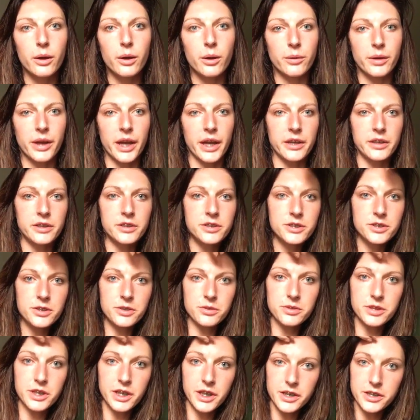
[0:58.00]
Okay,
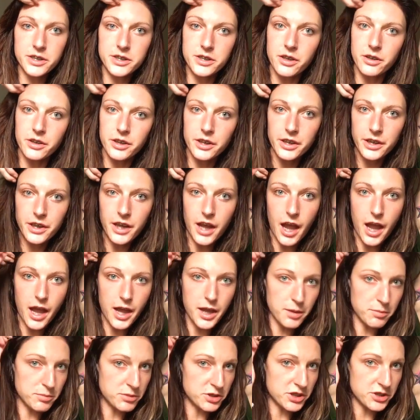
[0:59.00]
so to get started,
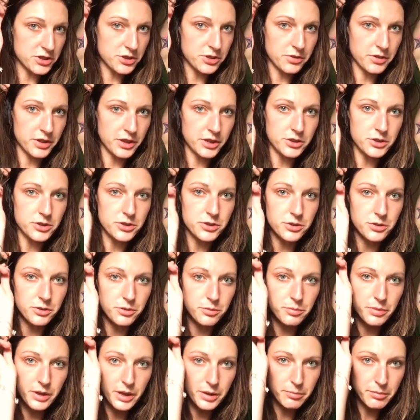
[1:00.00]
I am just going
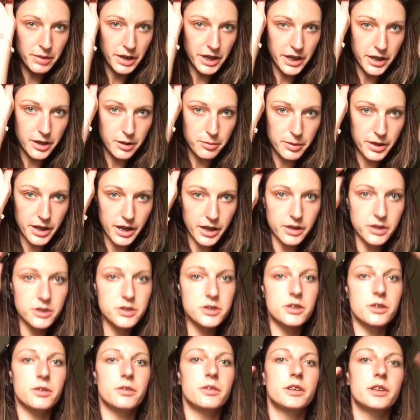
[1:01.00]
to pin my hair back
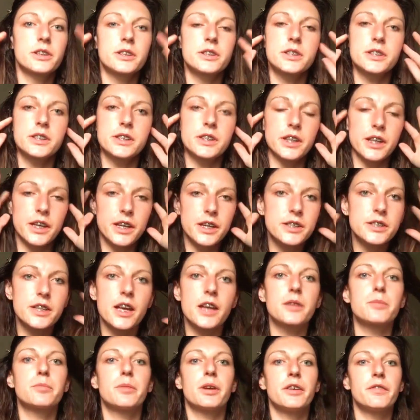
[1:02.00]
so it stays
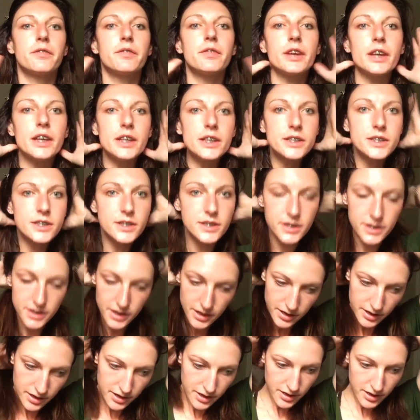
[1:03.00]
out of my face.